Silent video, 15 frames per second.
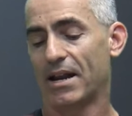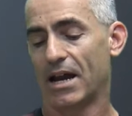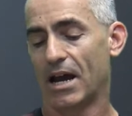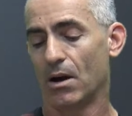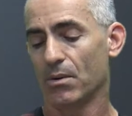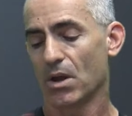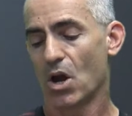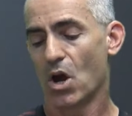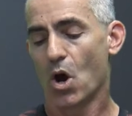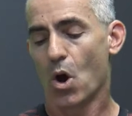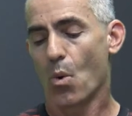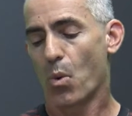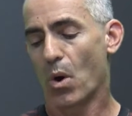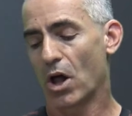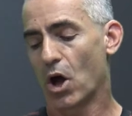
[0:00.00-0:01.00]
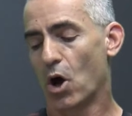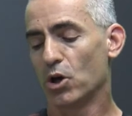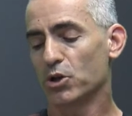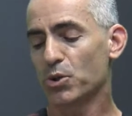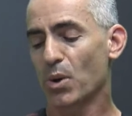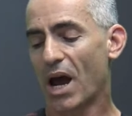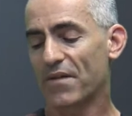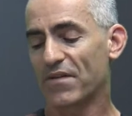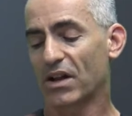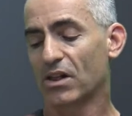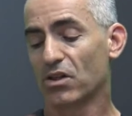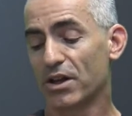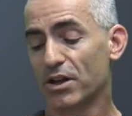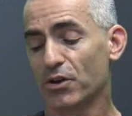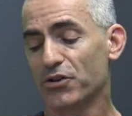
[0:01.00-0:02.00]
out, while also
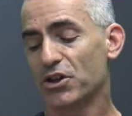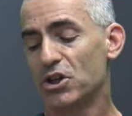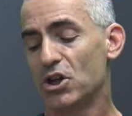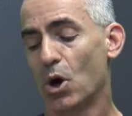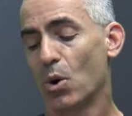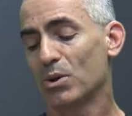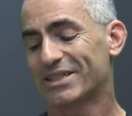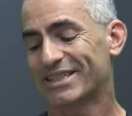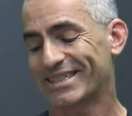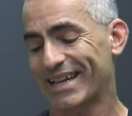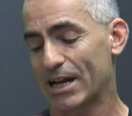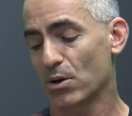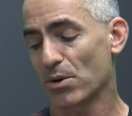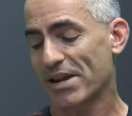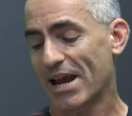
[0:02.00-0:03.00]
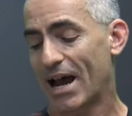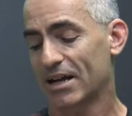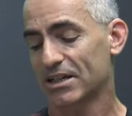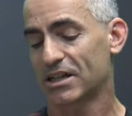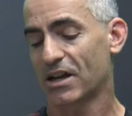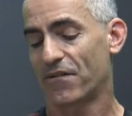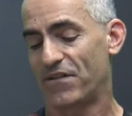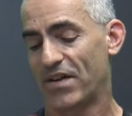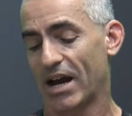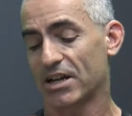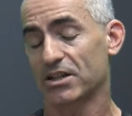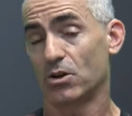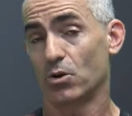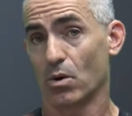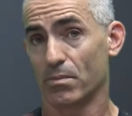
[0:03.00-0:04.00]
having little to no cytotoxic
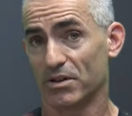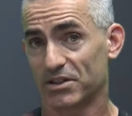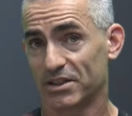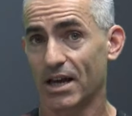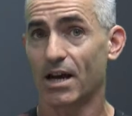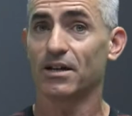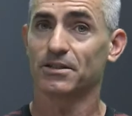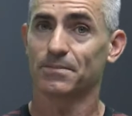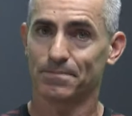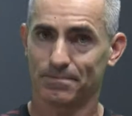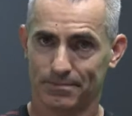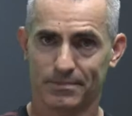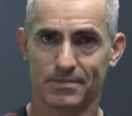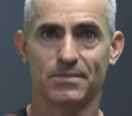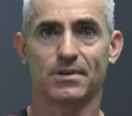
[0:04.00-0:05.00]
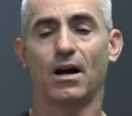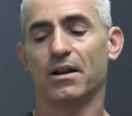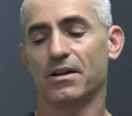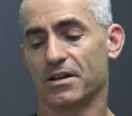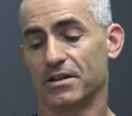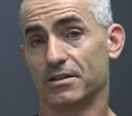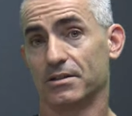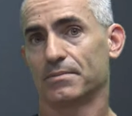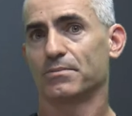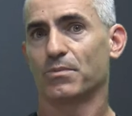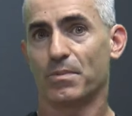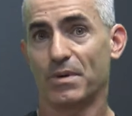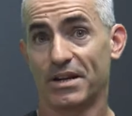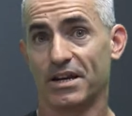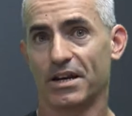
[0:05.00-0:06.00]
effects on normal cells. Onions.
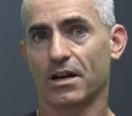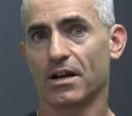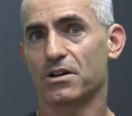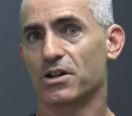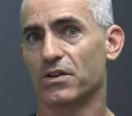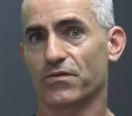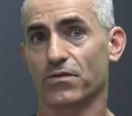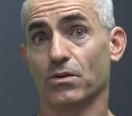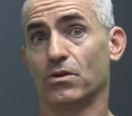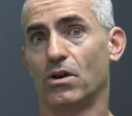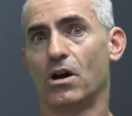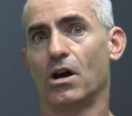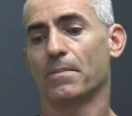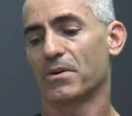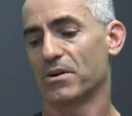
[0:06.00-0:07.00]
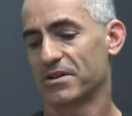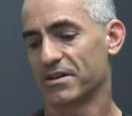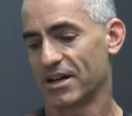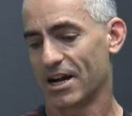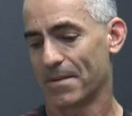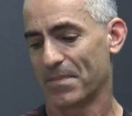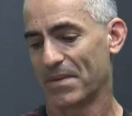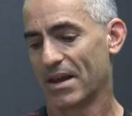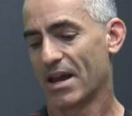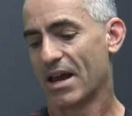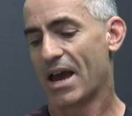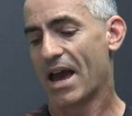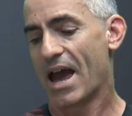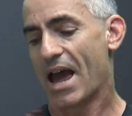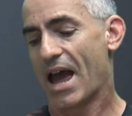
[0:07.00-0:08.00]
We've been eating onions for a long period of time.
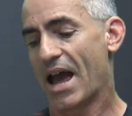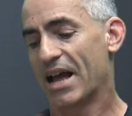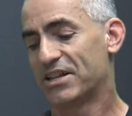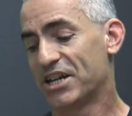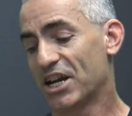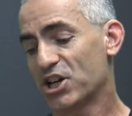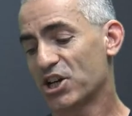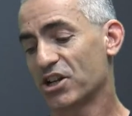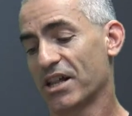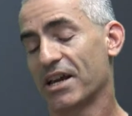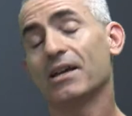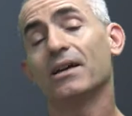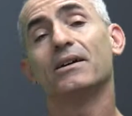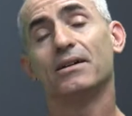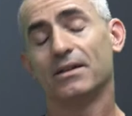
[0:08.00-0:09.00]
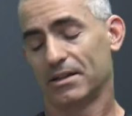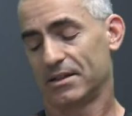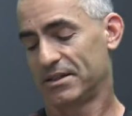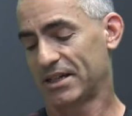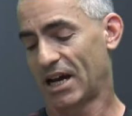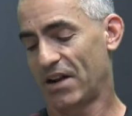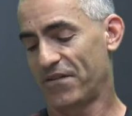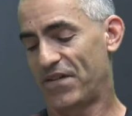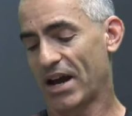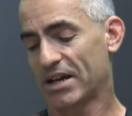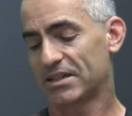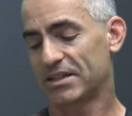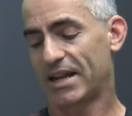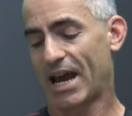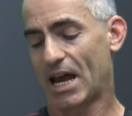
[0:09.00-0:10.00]
Additionally, side
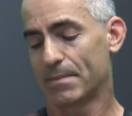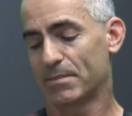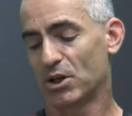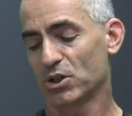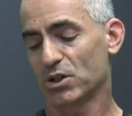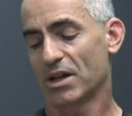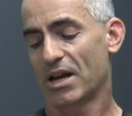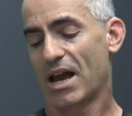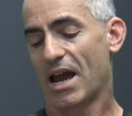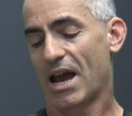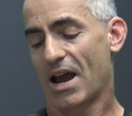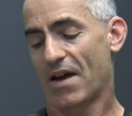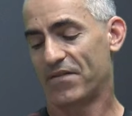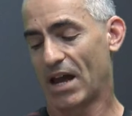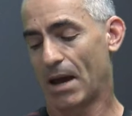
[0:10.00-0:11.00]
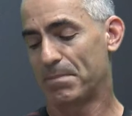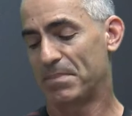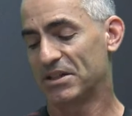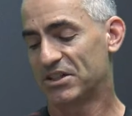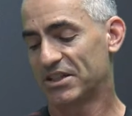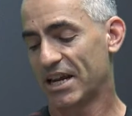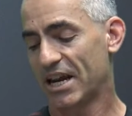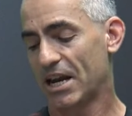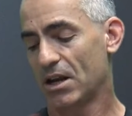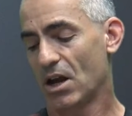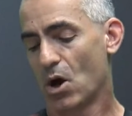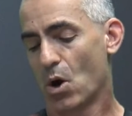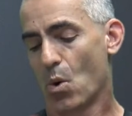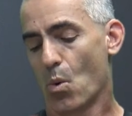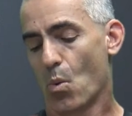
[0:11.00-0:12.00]
effects in animals have not been seen.
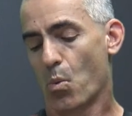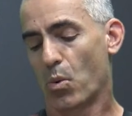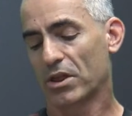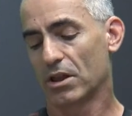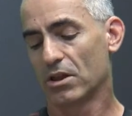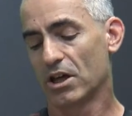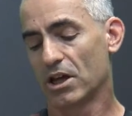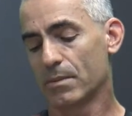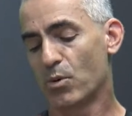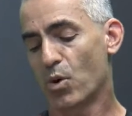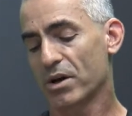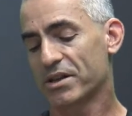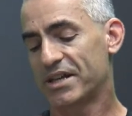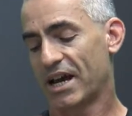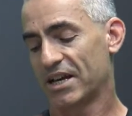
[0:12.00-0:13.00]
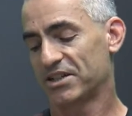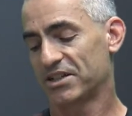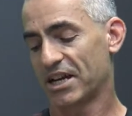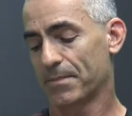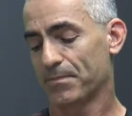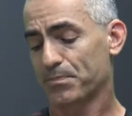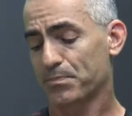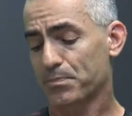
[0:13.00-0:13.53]
With a little more testing,